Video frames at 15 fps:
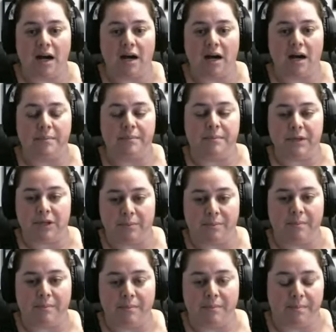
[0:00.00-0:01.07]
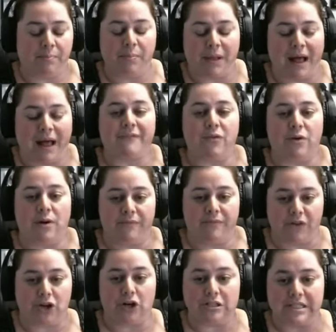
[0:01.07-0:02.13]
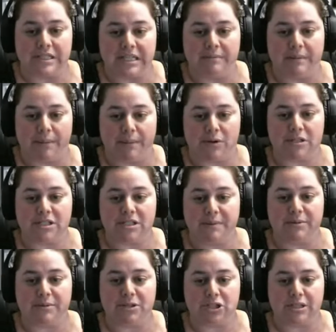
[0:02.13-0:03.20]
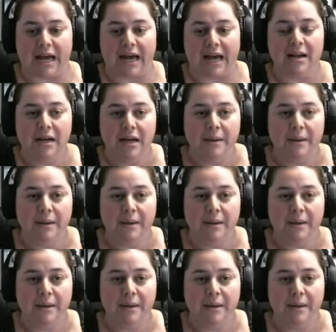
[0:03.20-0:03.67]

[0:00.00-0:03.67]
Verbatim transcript: um, you know, platform for your team members to be able to do that.